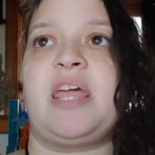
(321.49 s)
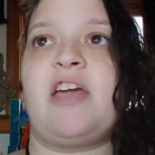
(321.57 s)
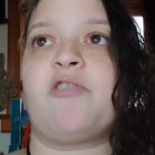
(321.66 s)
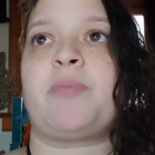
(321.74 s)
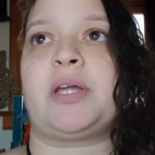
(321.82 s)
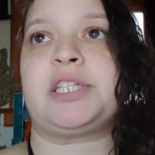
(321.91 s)

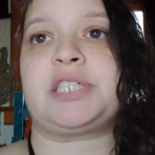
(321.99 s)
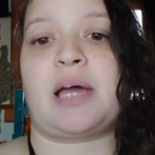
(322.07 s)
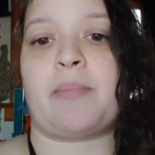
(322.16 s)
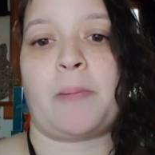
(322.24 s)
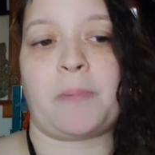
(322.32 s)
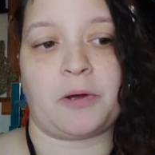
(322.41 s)
If by the
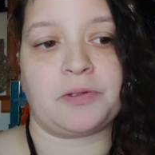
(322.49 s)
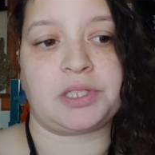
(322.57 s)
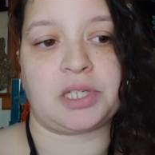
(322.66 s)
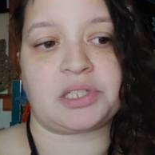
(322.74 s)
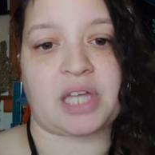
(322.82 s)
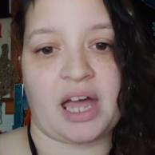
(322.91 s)
time I
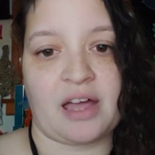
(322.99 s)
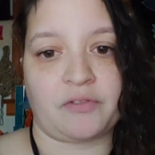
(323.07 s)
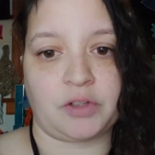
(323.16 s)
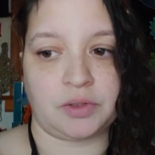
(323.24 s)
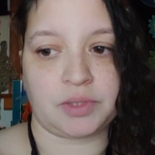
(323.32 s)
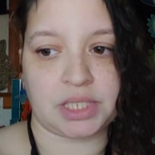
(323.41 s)
post this I
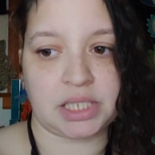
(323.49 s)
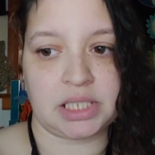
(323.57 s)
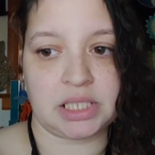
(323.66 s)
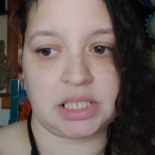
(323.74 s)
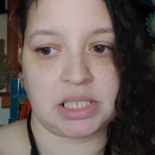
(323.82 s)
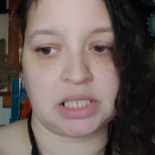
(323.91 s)
have used it,
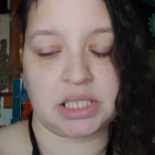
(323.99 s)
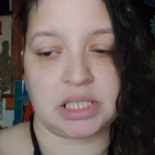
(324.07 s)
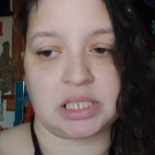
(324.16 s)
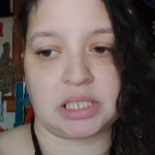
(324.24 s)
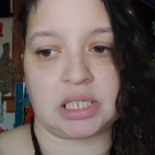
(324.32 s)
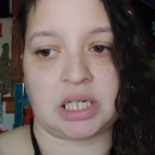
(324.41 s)

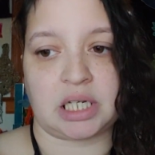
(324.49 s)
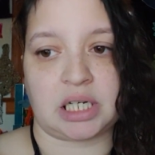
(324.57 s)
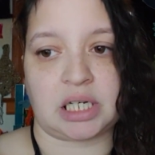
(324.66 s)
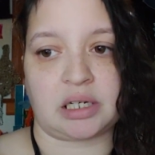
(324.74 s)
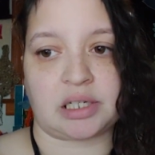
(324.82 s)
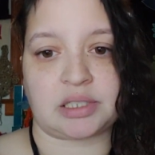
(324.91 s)

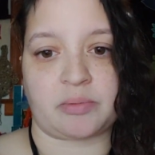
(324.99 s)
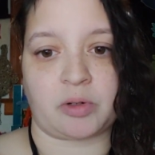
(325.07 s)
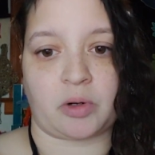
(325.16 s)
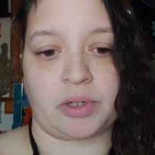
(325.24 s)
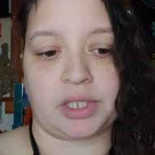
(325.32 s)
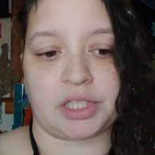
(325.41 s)
because I'm
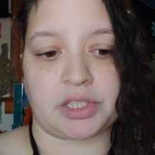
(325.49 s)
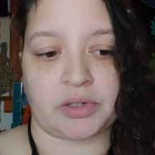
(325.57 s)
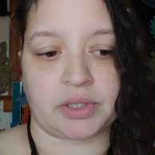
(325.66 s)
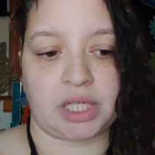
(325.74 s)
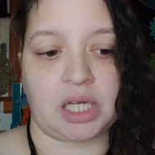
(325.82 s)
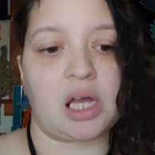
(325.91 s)
recording this
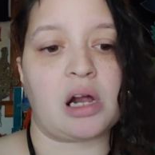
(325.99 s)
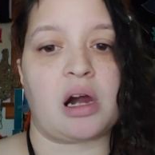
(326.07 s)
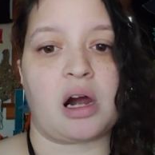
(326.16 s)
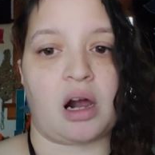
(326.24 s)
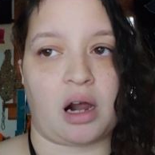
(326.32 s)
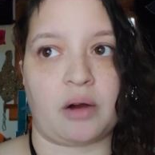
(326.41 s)
early,
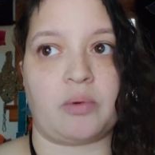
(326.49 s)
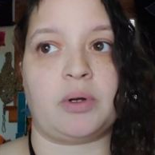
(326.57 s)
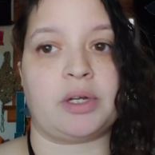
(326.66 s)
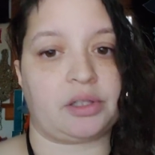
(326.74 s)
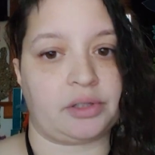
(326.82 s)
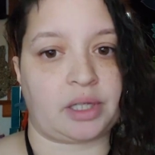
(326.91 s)
I
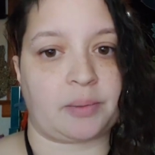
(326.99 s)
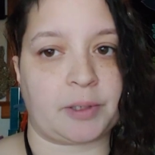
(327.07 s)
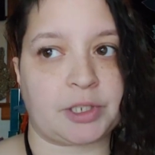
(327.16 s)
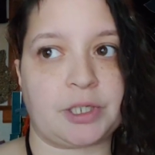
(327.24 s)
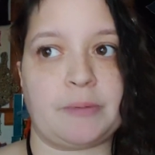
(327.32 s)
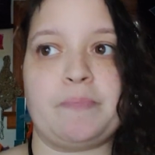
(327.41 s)
will include that
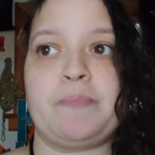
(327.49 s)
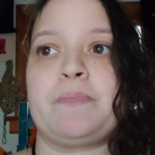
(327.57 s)
picture